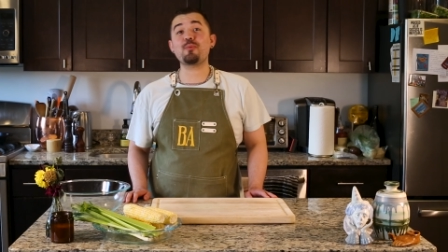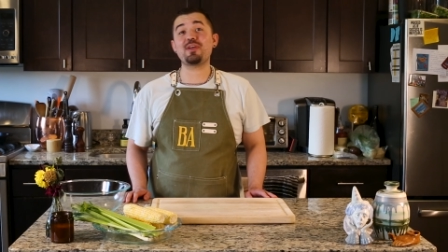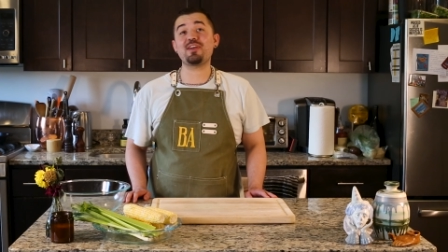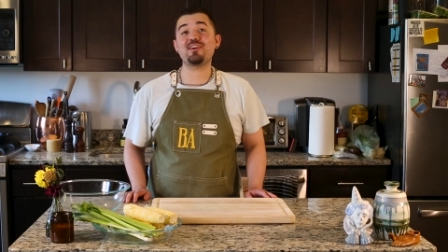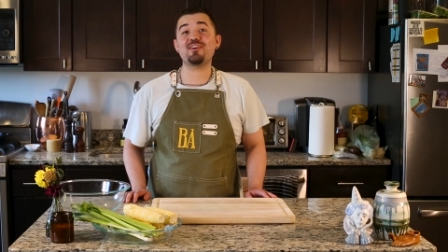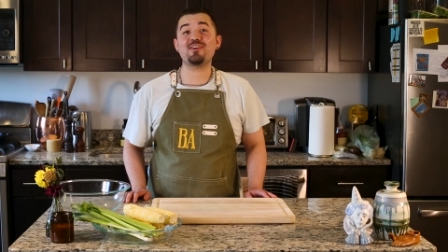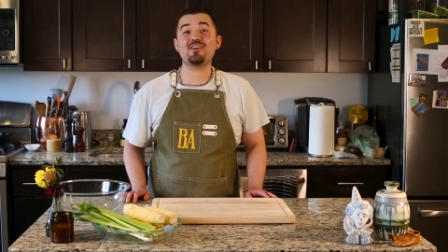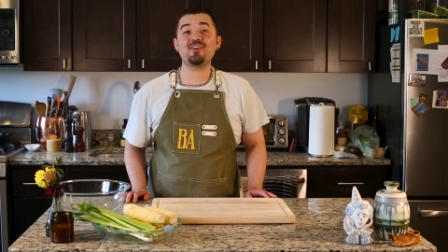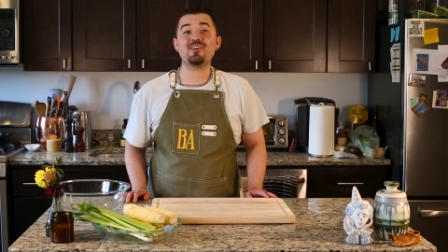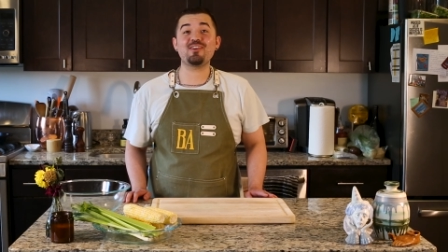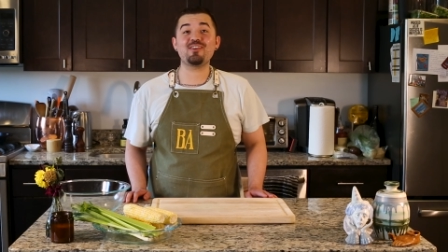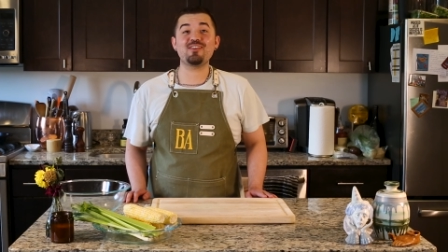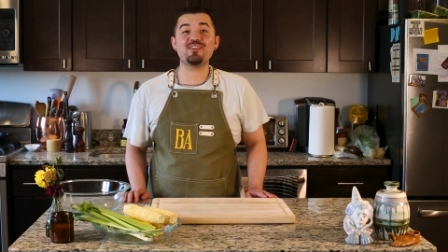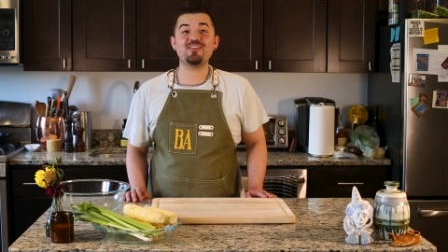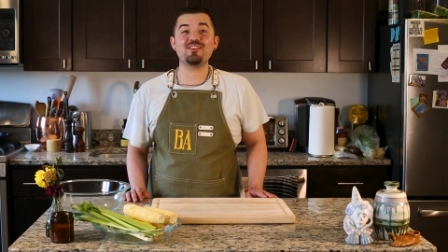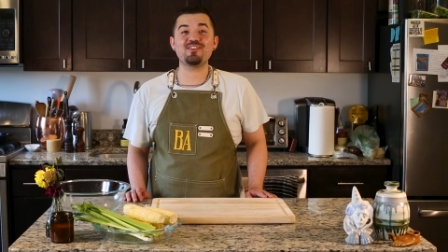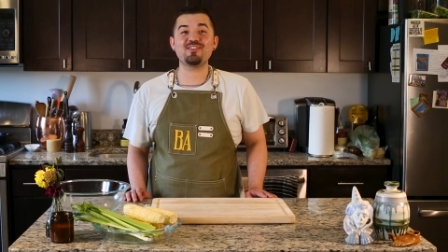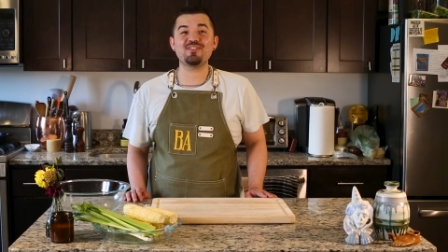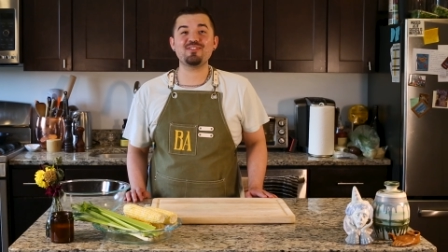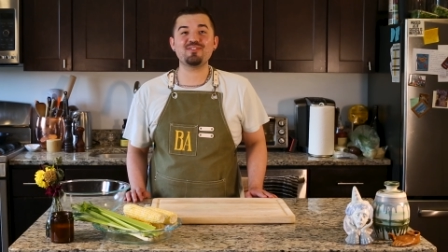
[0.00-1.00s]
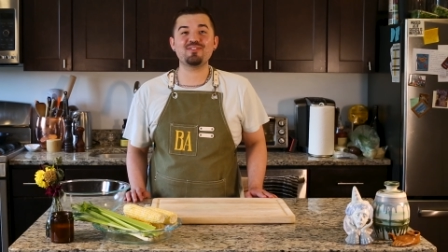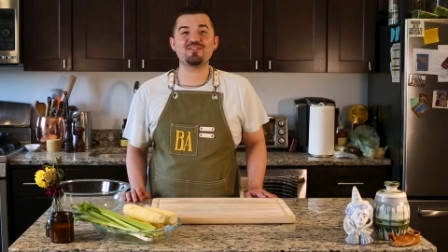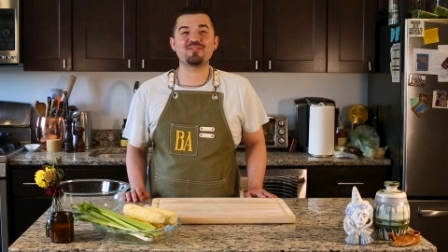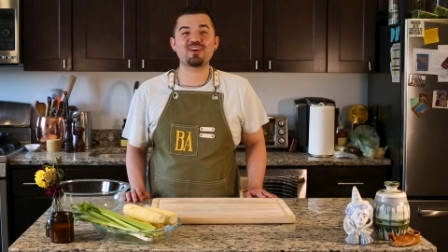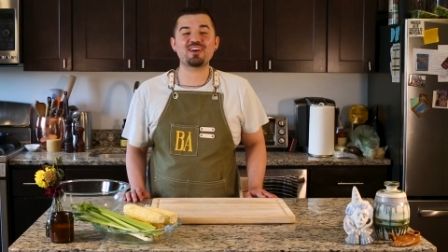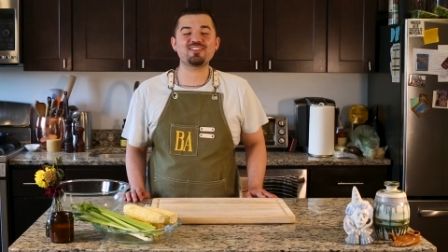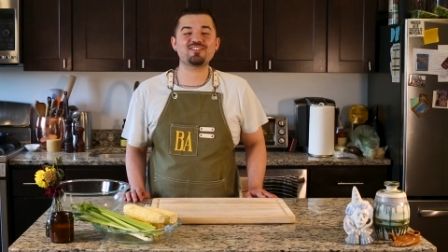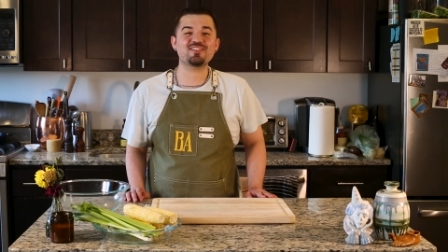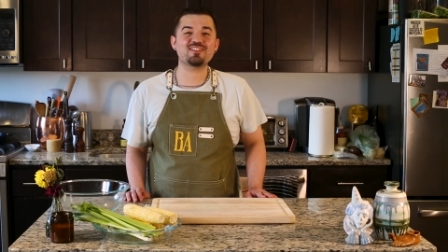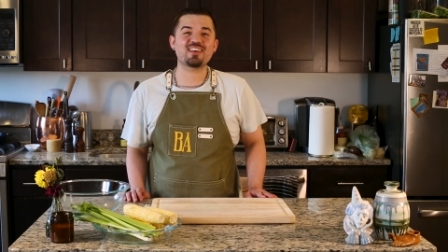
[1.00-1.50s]
reel!
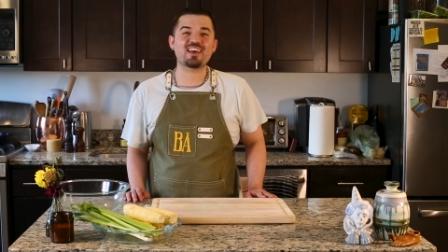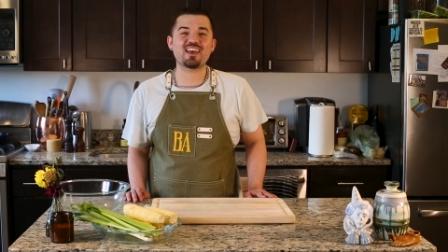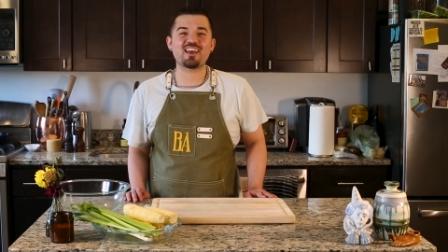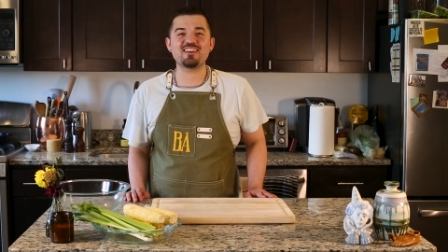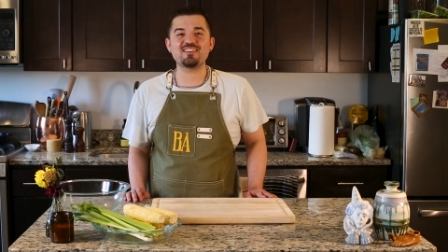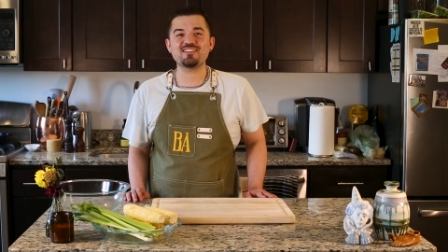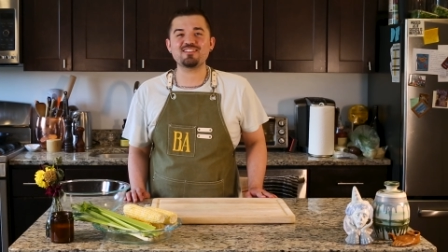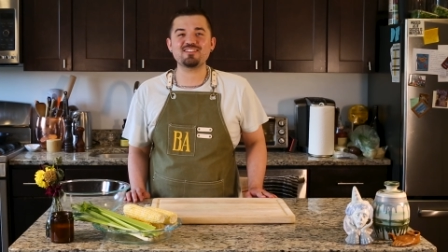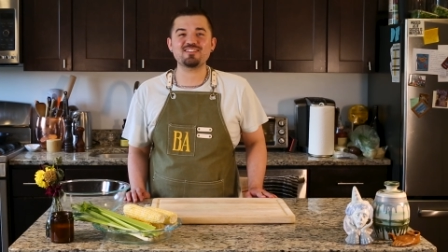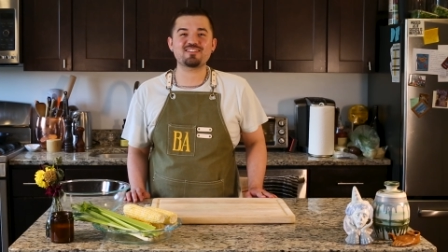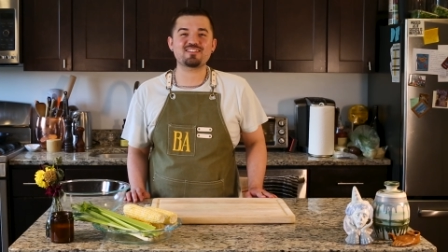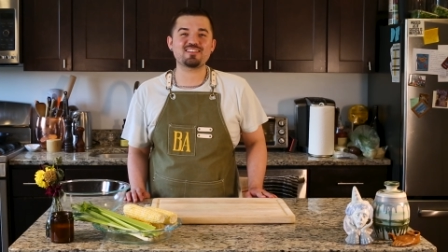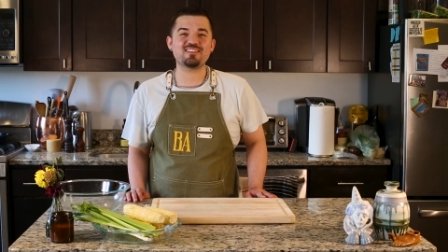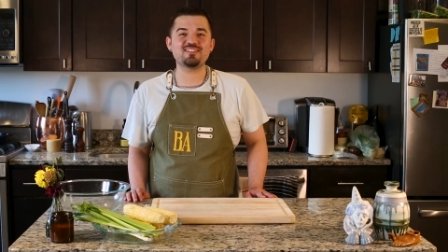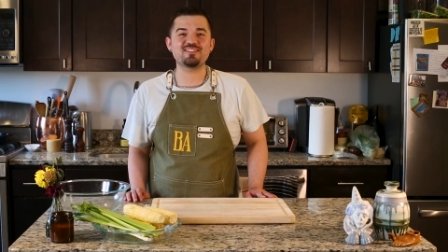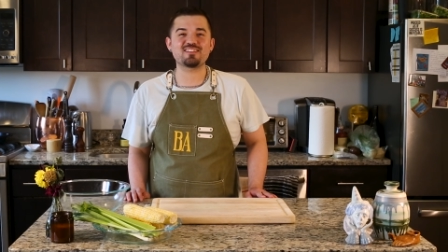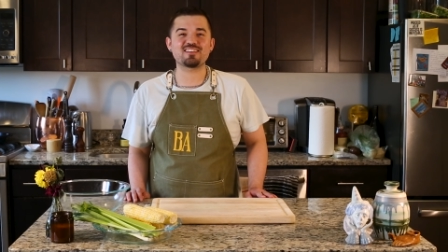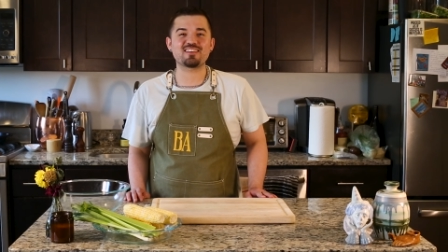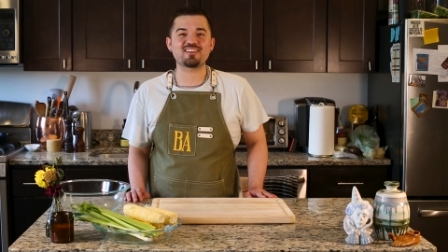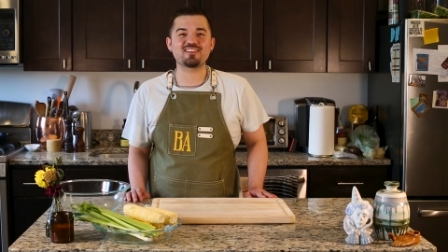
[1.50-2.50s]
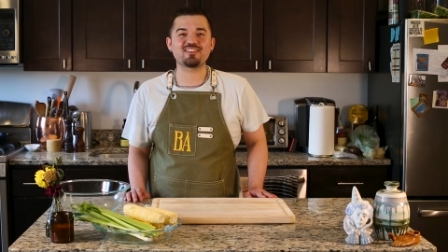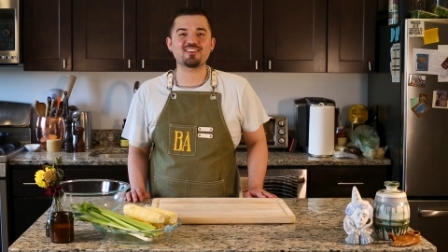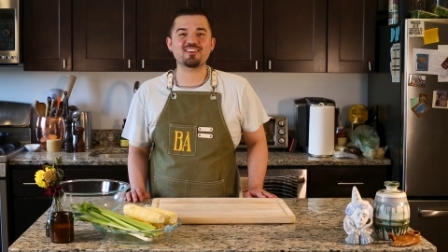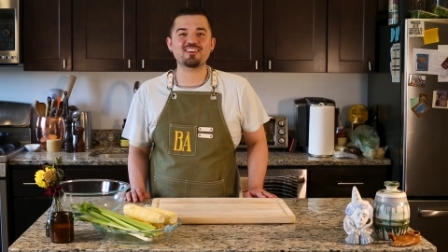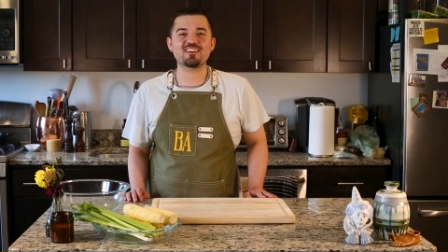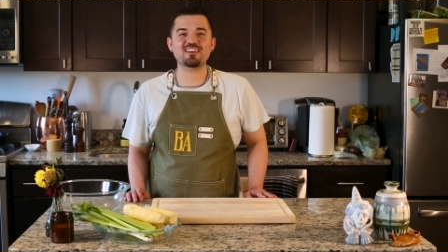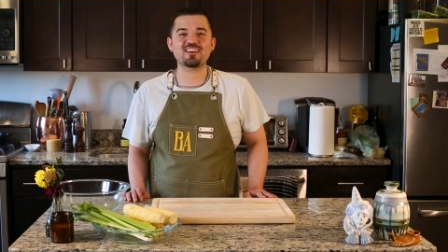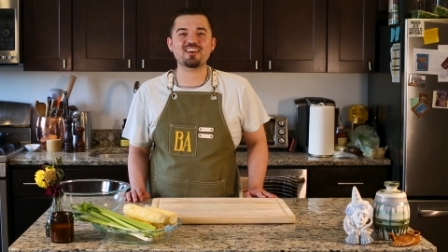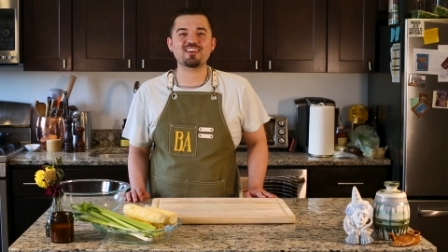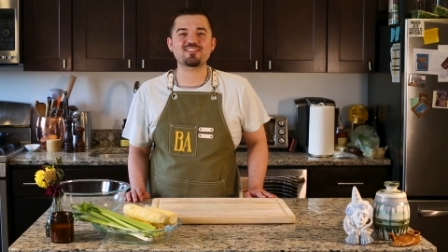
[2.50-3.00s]
Wait till the end of the season. You're
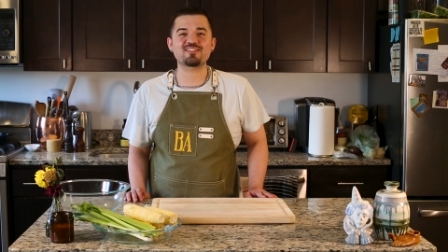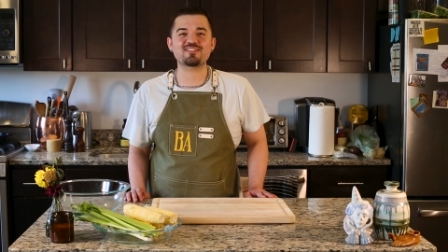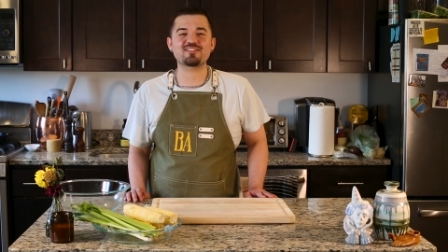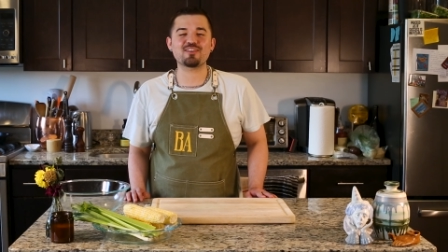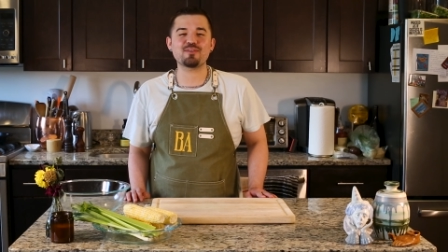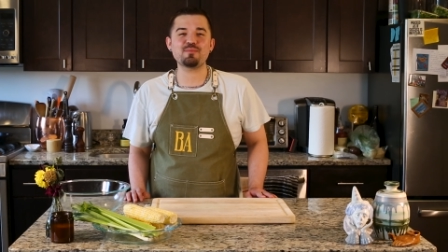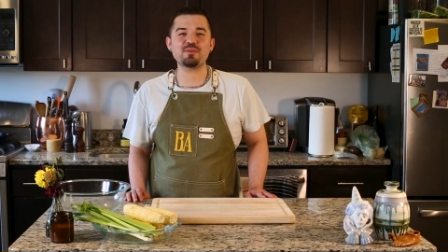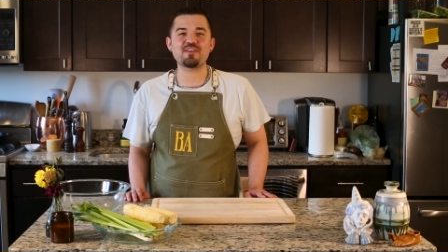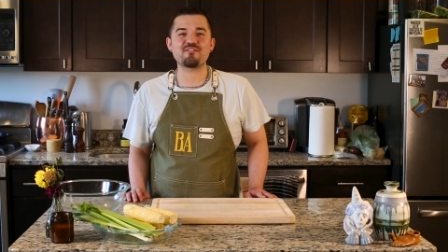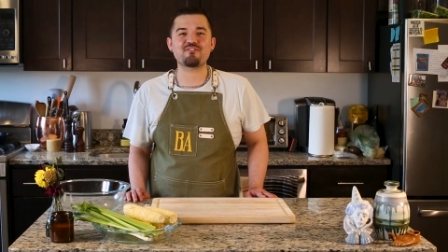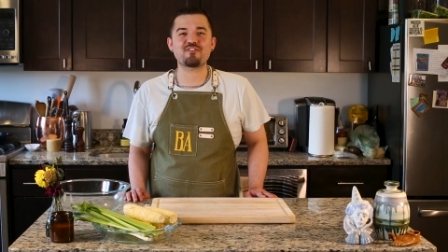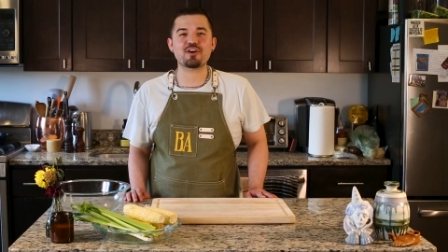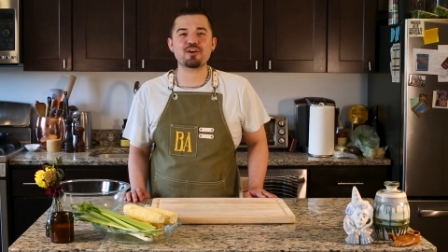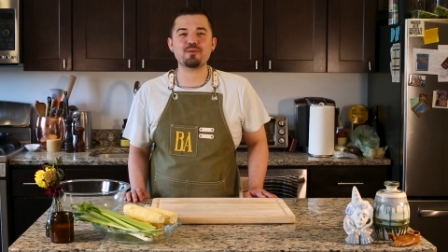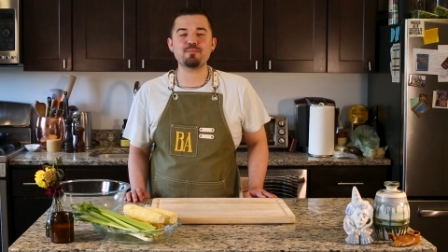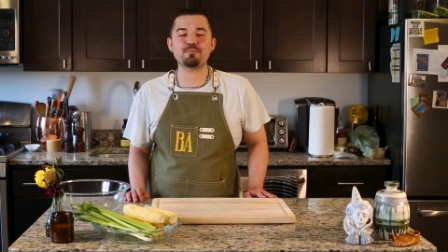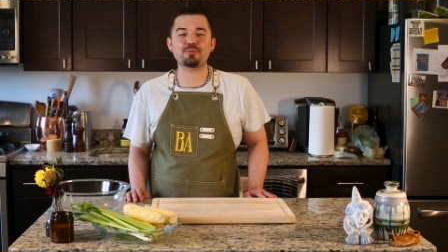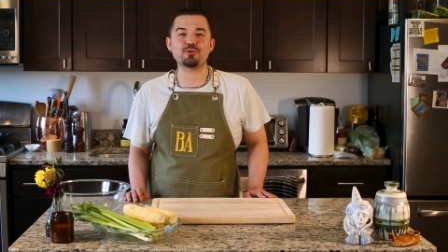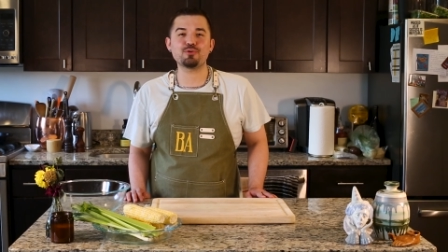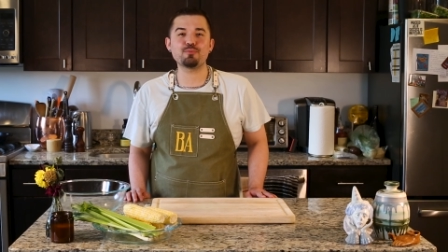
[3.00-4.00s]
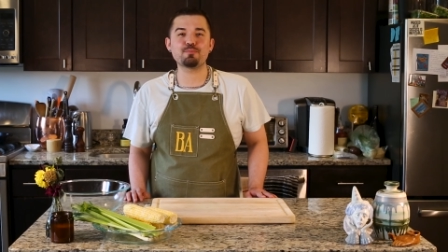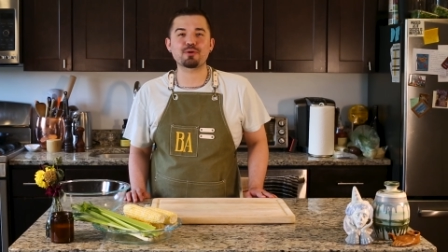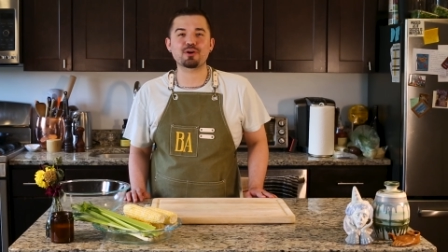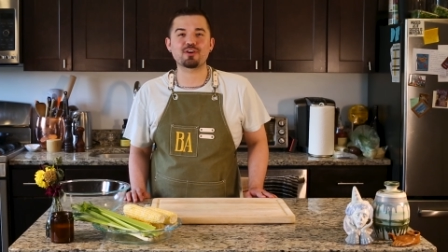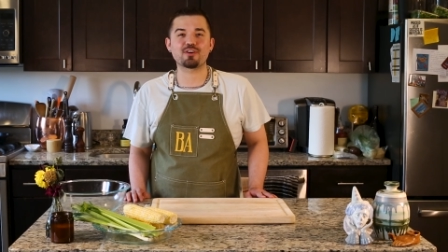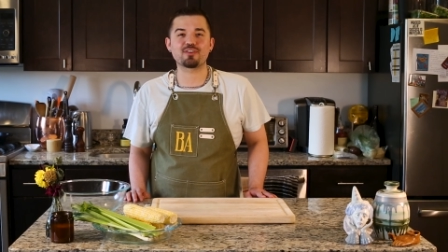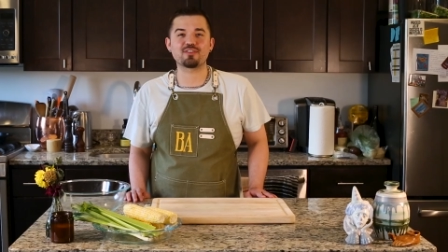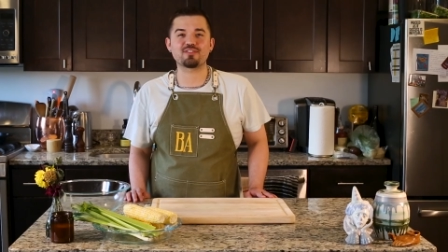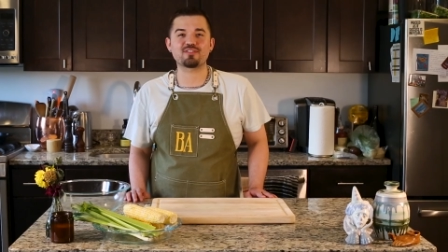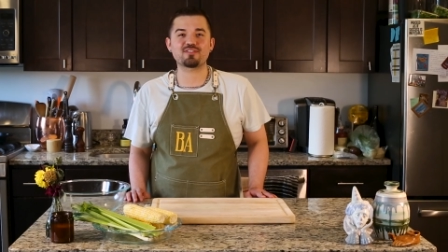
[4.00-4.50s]
gonna get so many fun
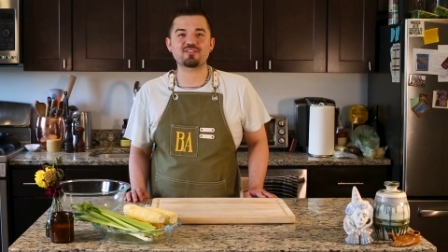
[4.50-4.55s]
bloopers.